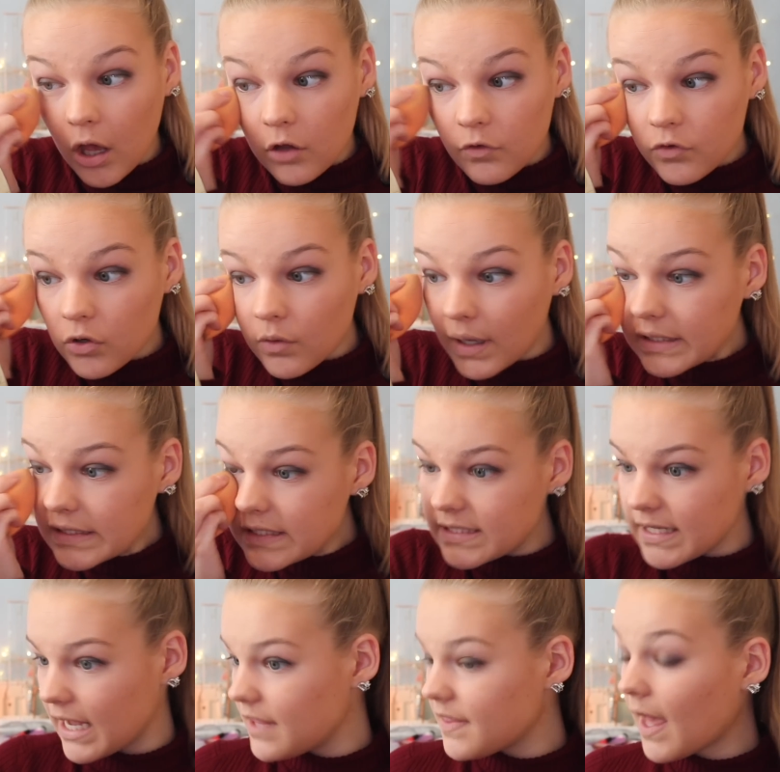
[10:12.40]
Overall, I'd
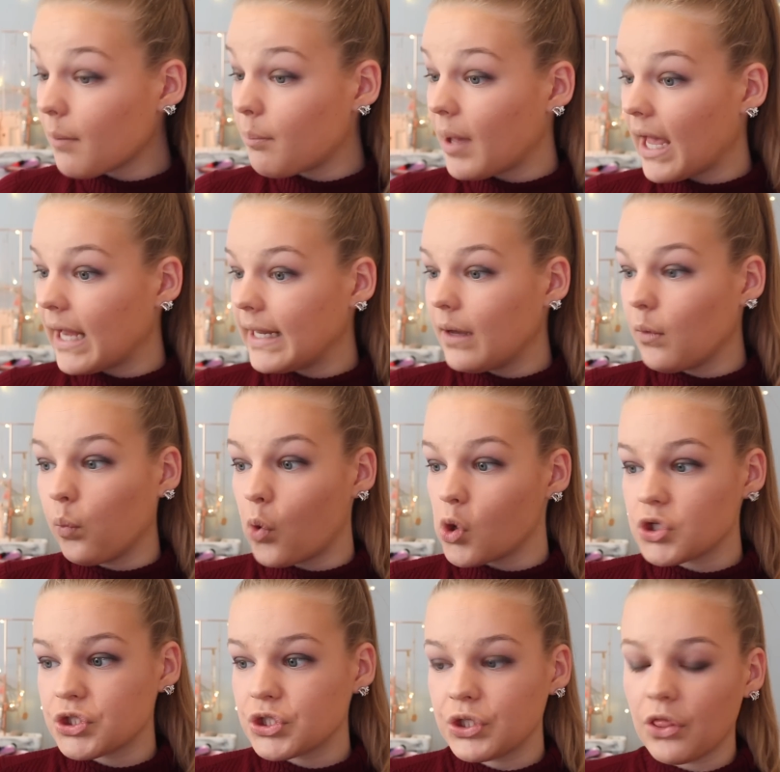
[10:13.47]
say that palette
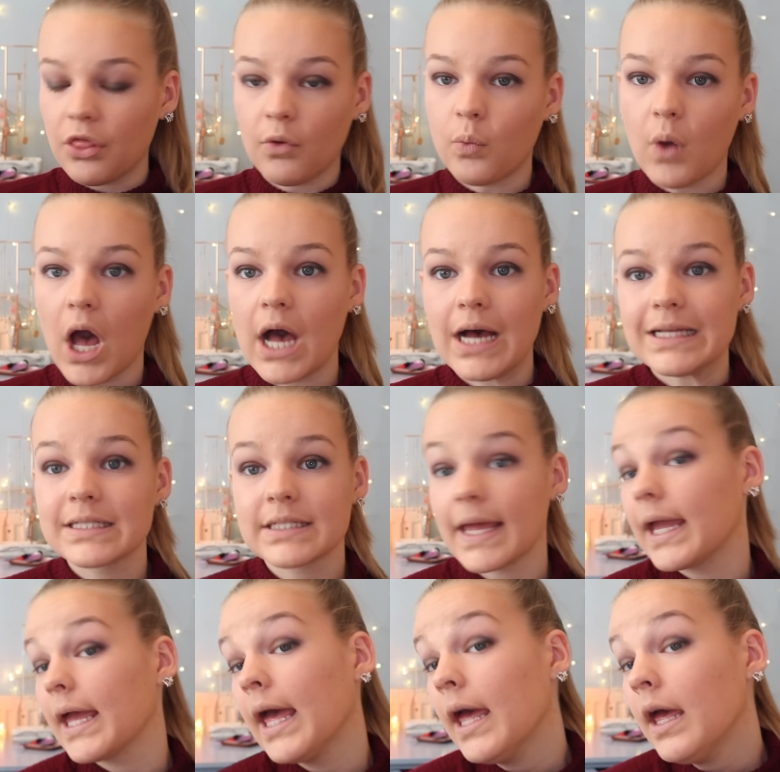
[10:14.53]
wasn't the worst.
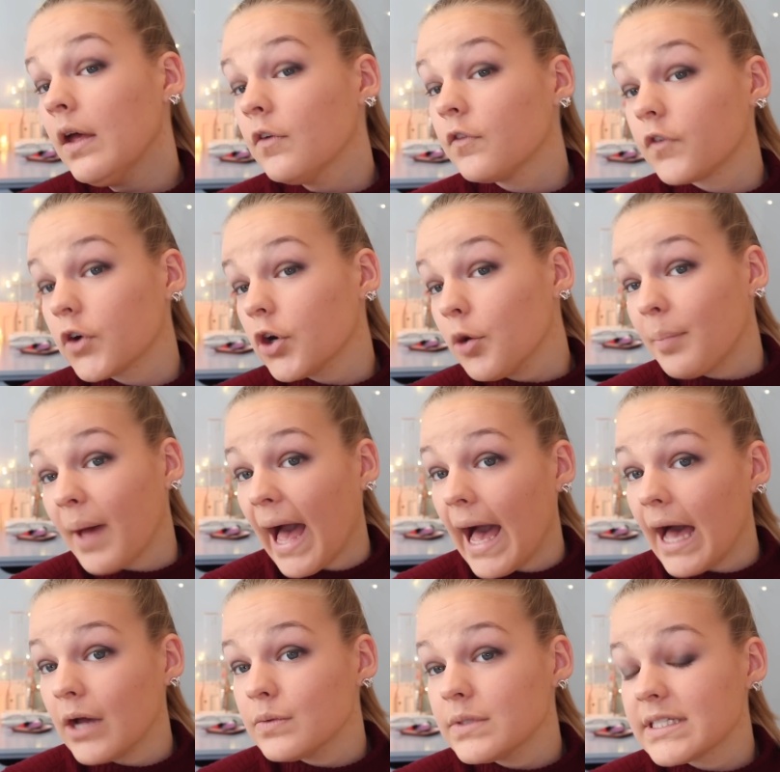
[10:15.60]
Like, for
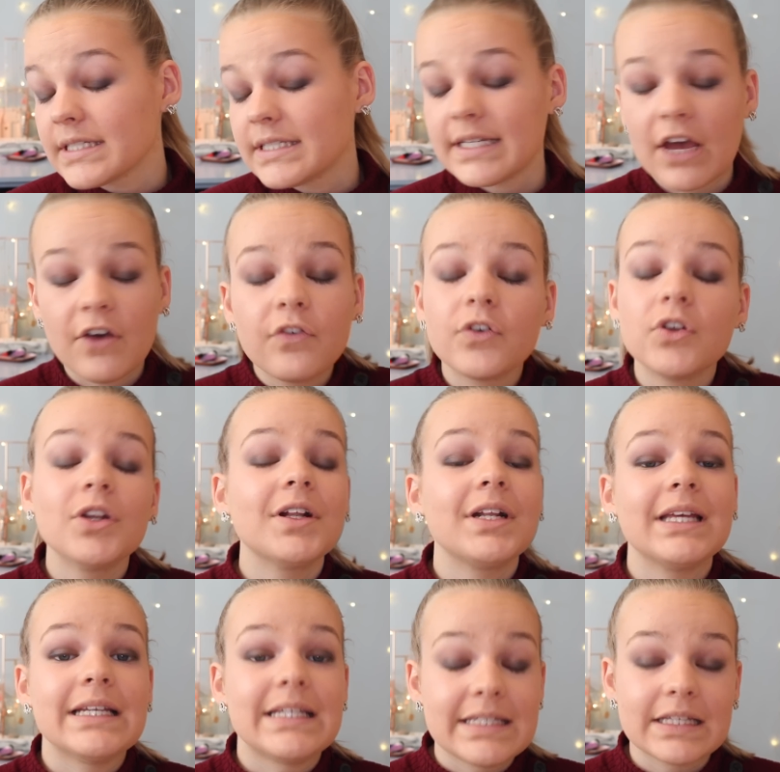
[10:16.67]
£1, it
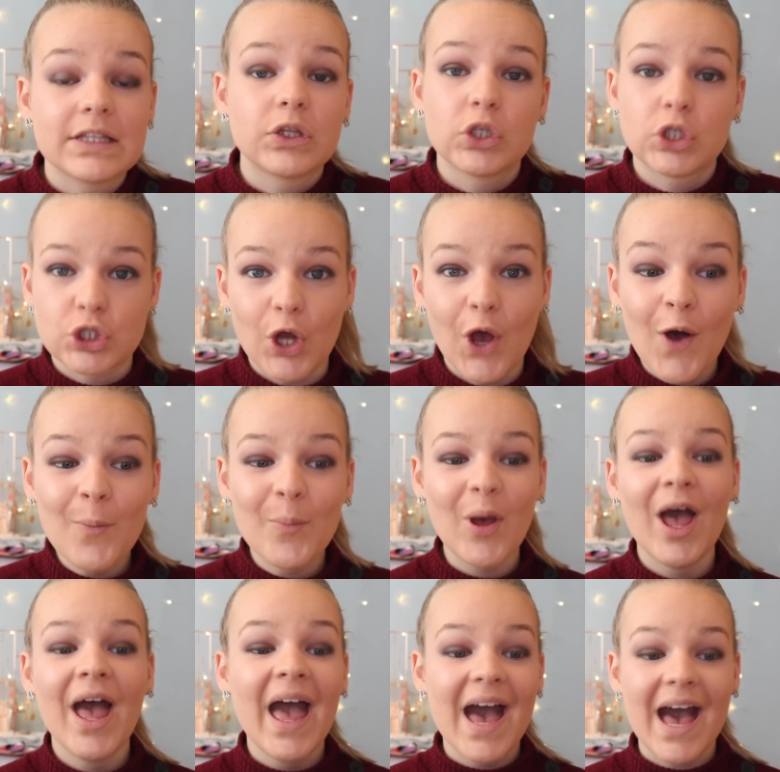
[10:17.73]
definitely did the job.
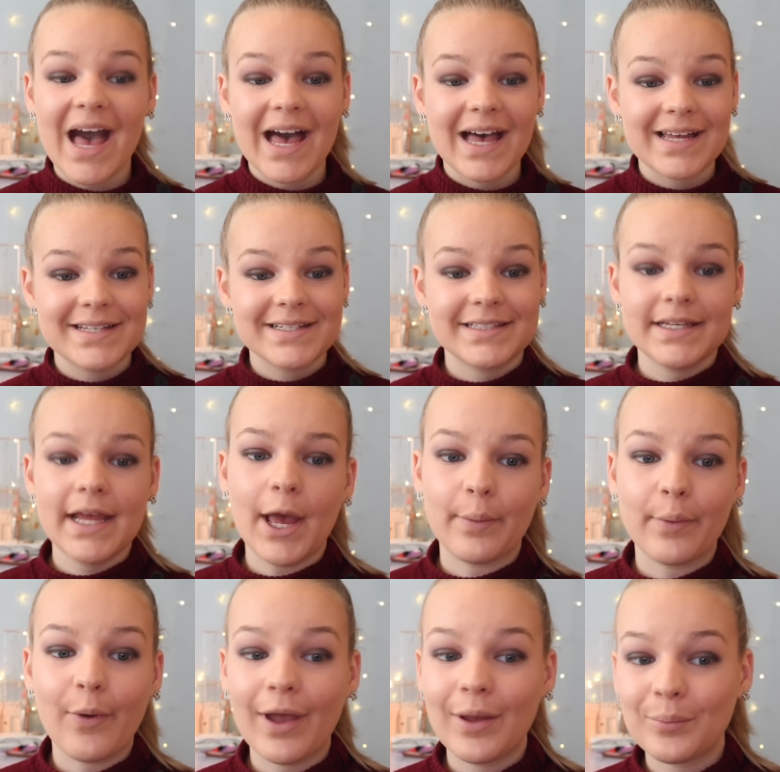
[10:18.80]
And yeah,
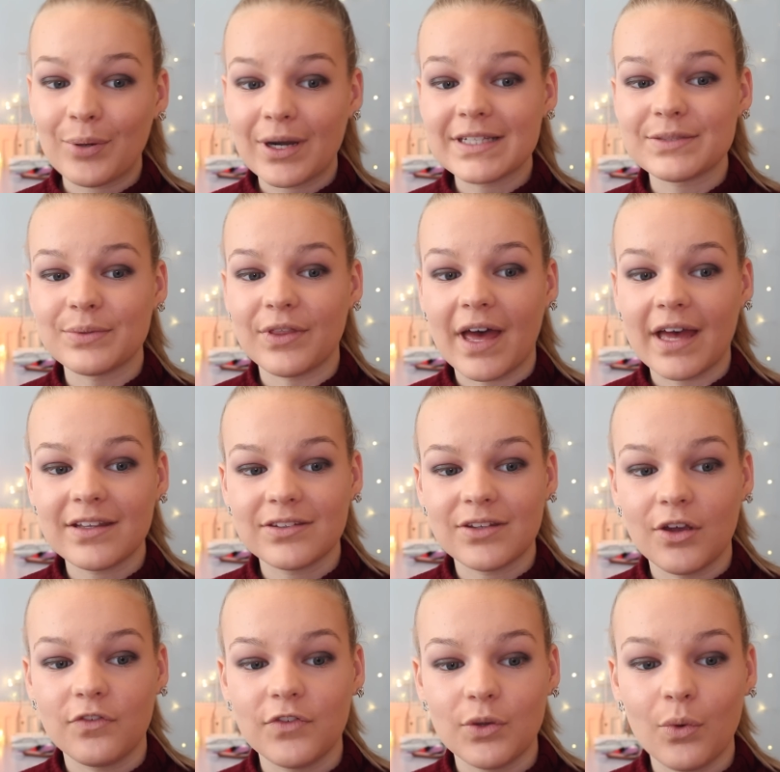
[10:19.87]
I'm quite impressed with that. So
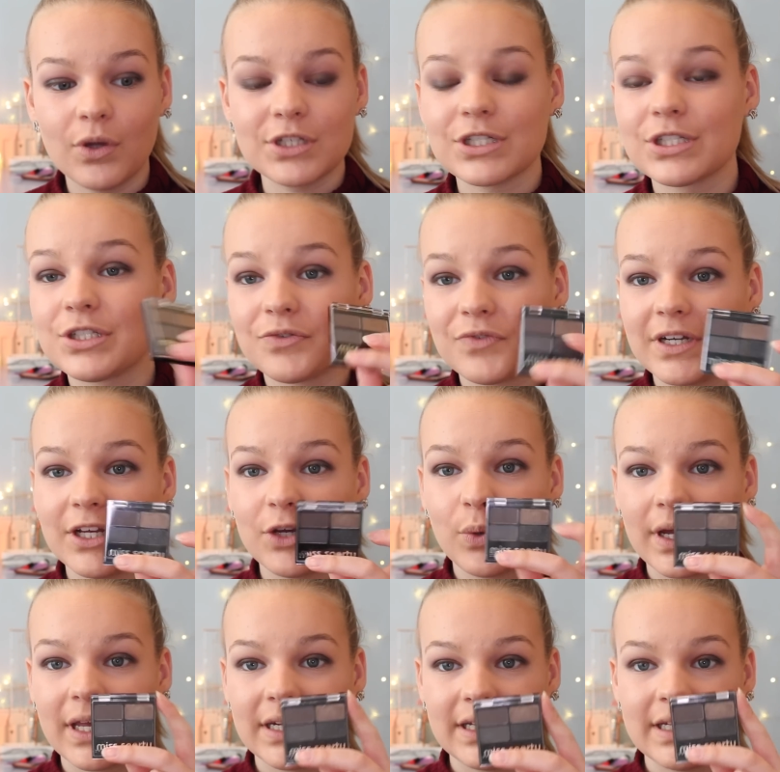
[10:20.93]
if you want just a really
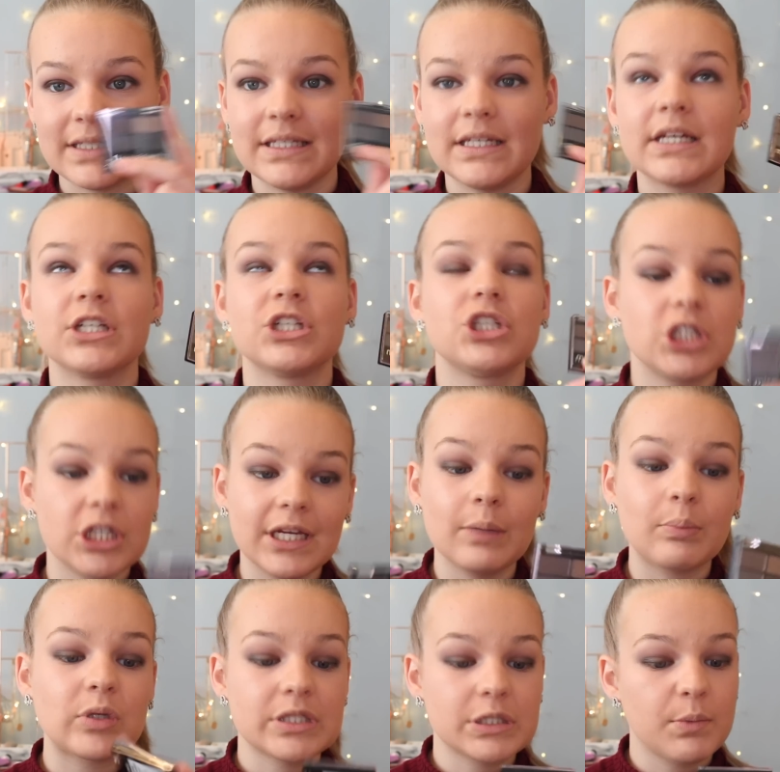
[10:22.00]
quick and easy and
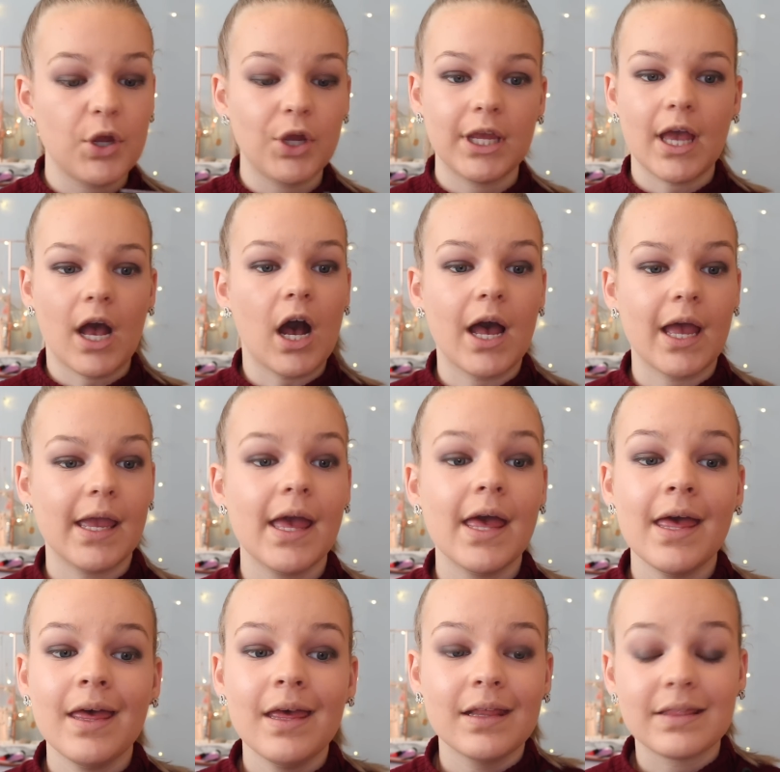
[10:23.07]
cheap smoky eye,
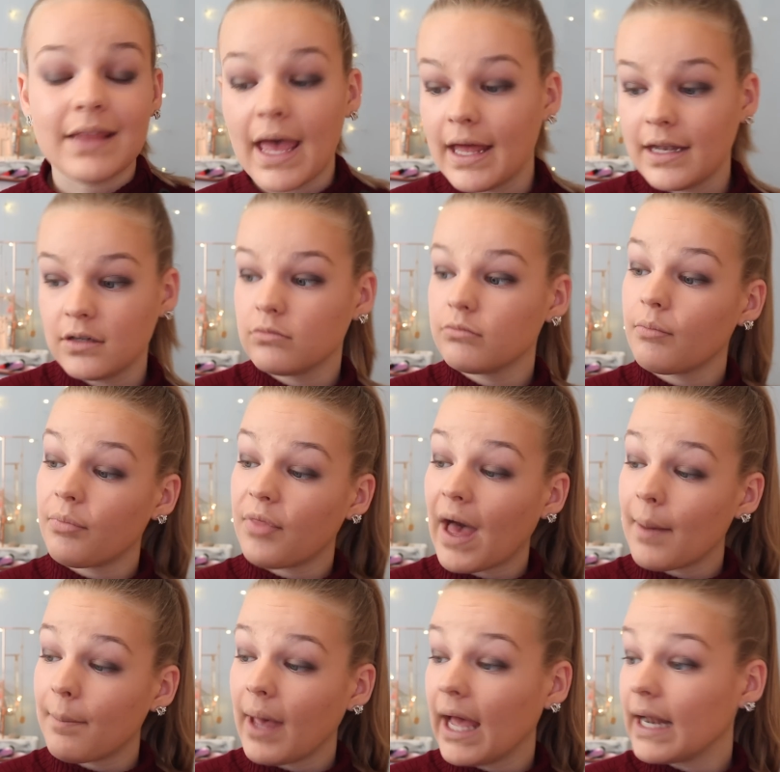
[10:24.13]
then
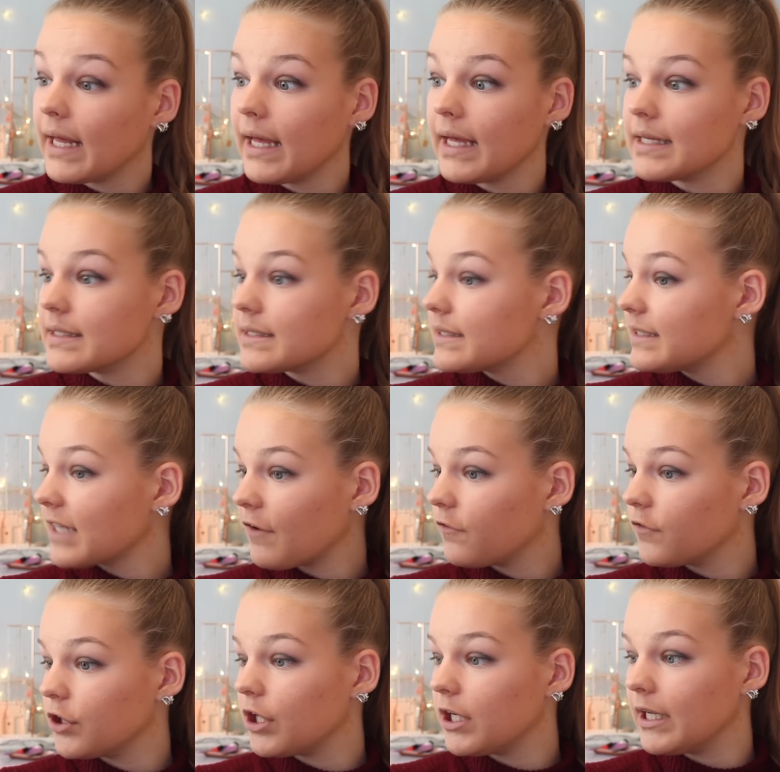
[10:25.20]
that palette is
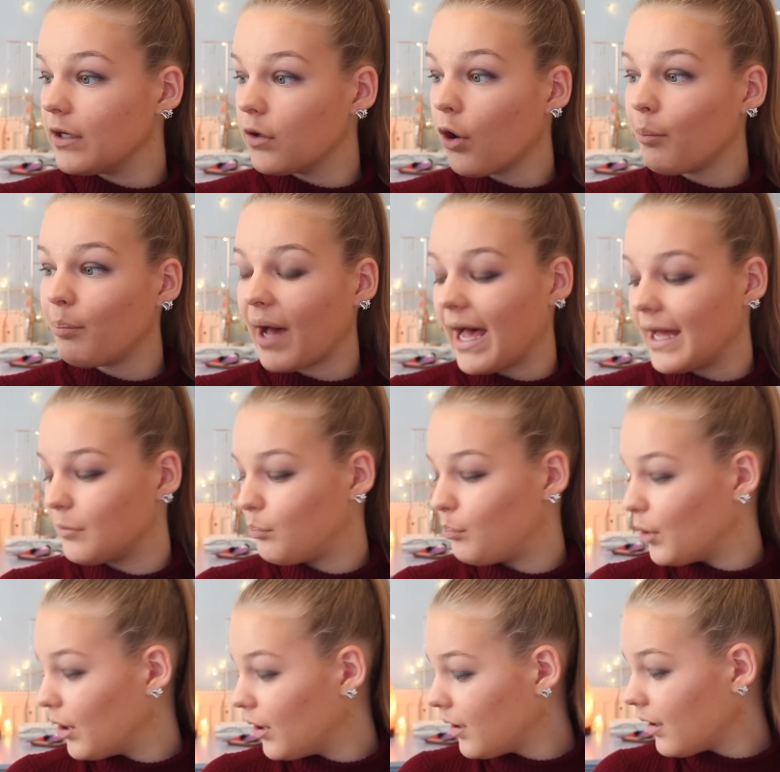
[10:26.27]
definitely not bad,
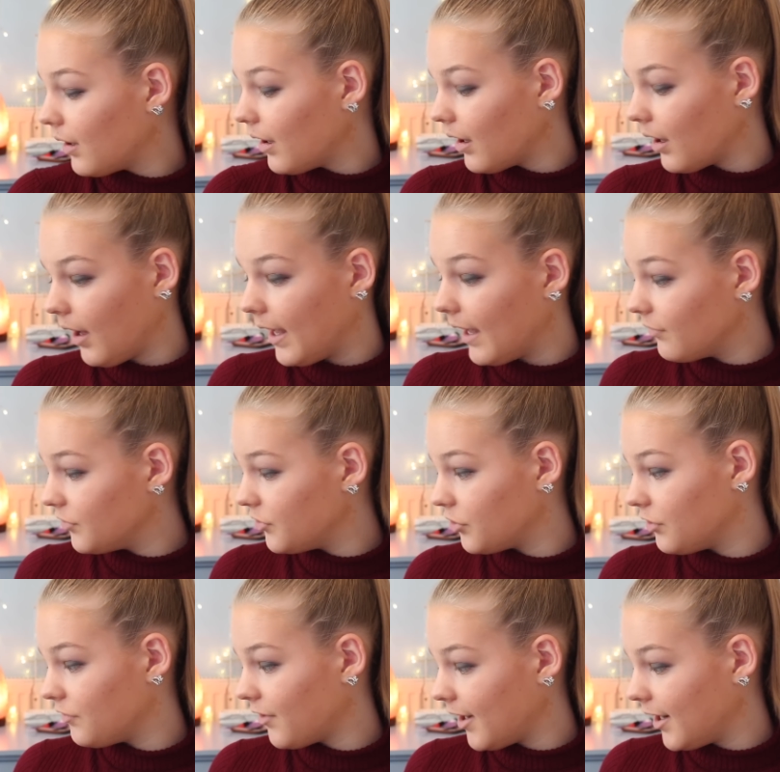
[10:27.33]
but I haven't
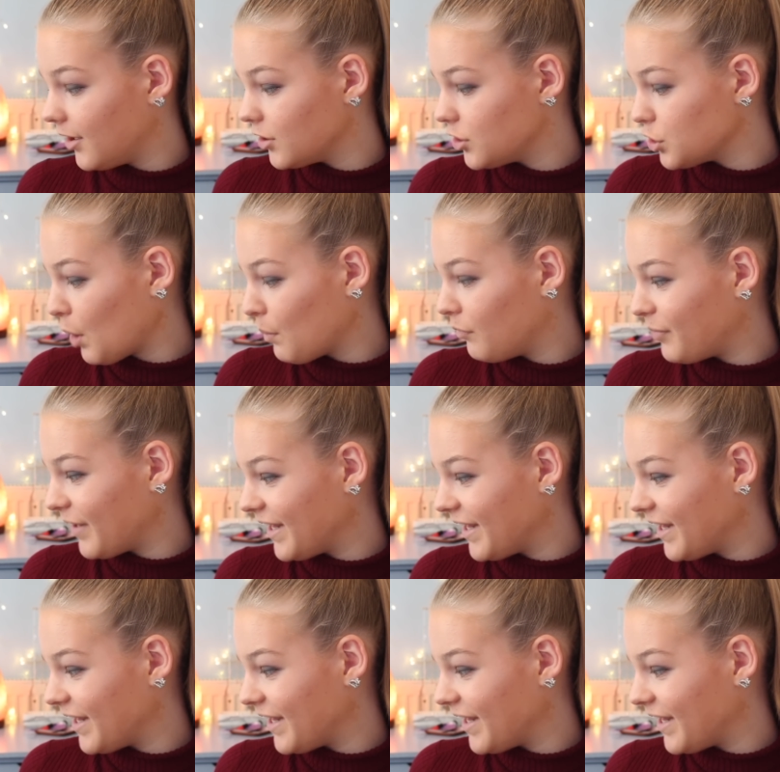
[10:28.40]
done a very good job